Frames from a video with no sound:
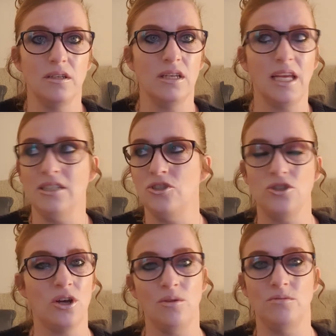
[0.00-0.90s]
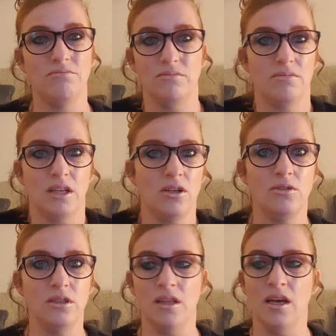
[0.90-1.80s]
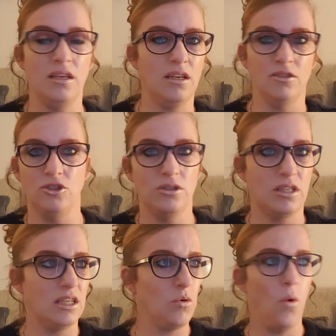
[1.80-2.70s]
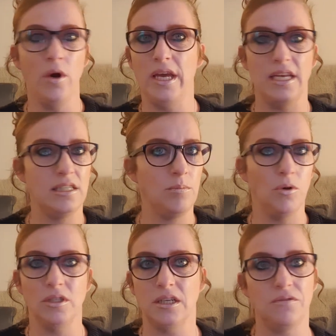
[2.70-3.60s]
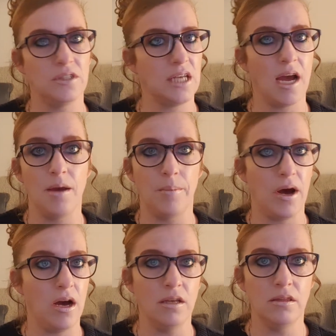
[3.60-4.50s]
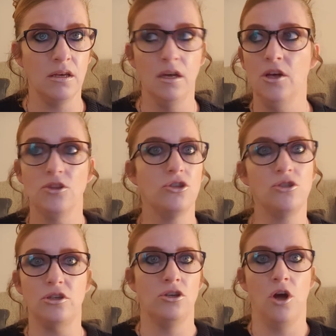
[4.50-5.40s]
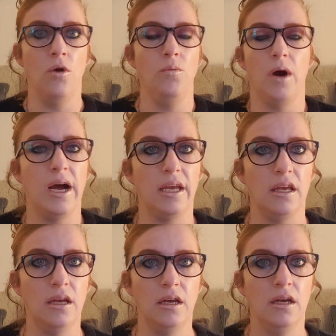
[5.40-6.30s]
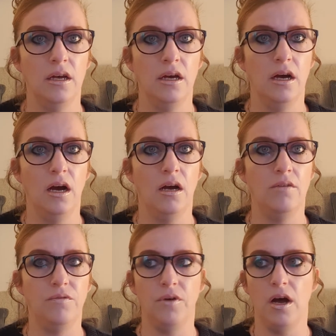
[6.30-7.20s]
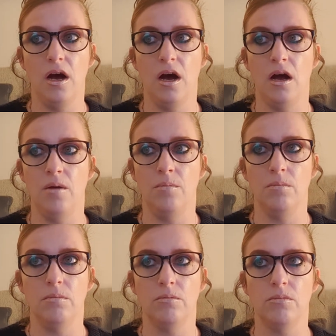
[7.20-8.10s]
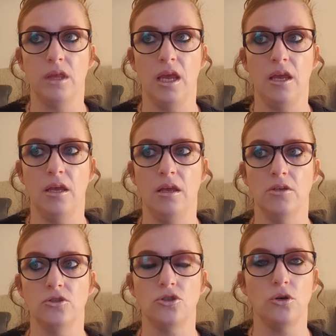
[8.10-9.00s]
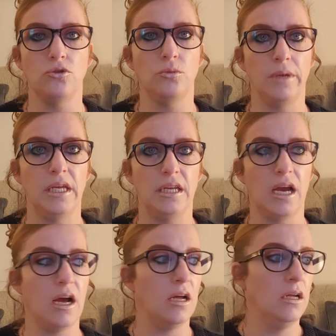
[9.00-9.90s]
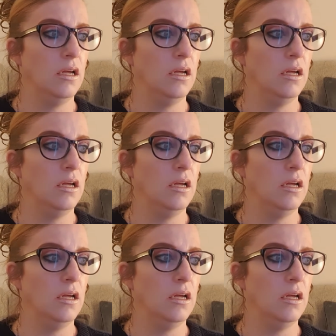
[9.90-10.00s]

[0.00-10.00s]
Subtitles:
kids just don't, they don't do that. You can just quite easily put a different date of birth. There's no way of the social media